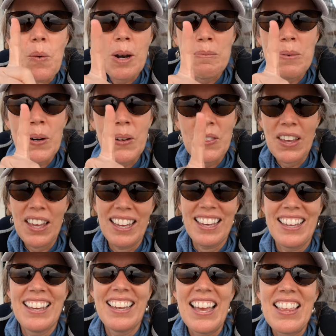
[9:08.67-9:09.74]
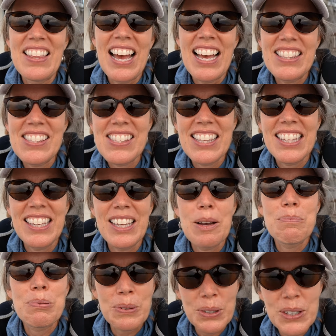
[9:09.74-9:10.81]
one more thing, and that's the
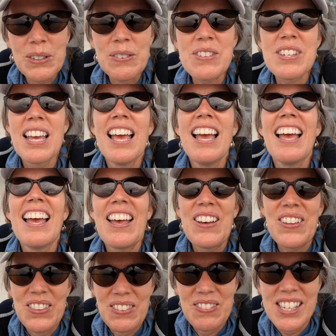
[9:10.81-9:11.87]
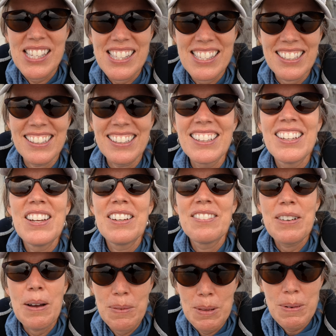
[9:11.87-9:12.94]
approved health visa
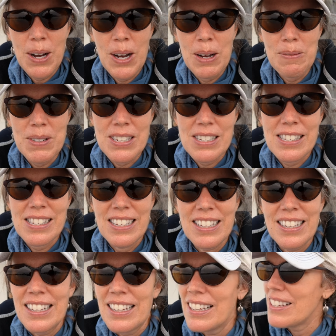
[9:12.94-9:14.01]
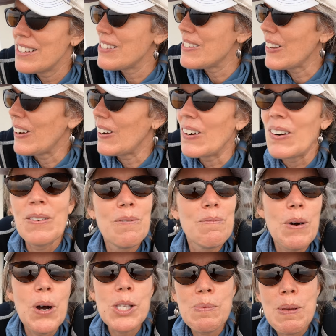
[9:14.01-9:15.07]
from the Bahamas. So
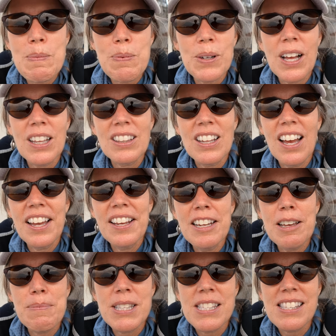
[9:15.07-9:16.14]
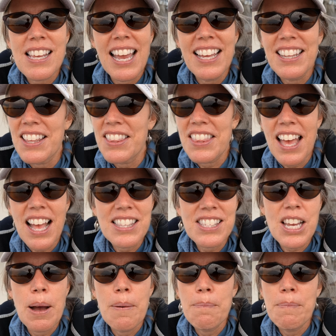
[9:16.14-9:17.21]
most people online have been saying that that's
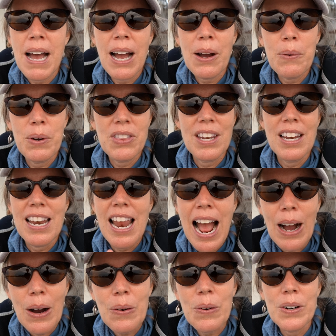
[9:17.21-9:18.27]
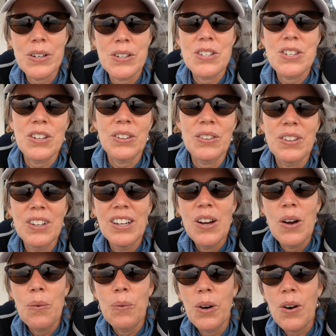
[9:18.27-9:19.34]
come back within an hour or two.
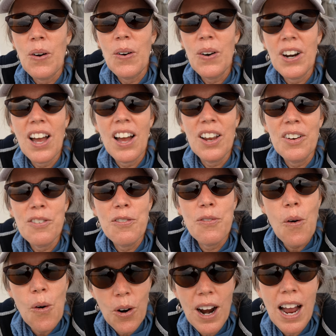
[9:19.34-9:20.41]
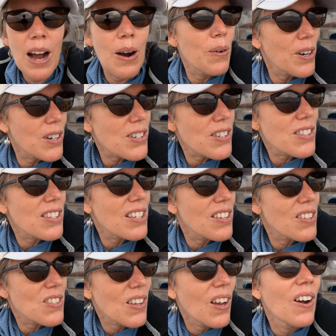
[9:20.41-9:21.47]
We're going on four hours,
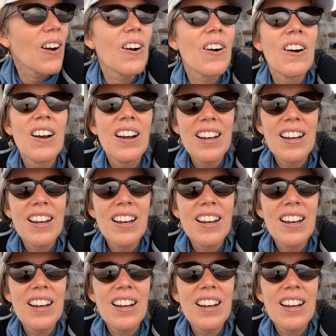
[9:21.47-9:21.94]
so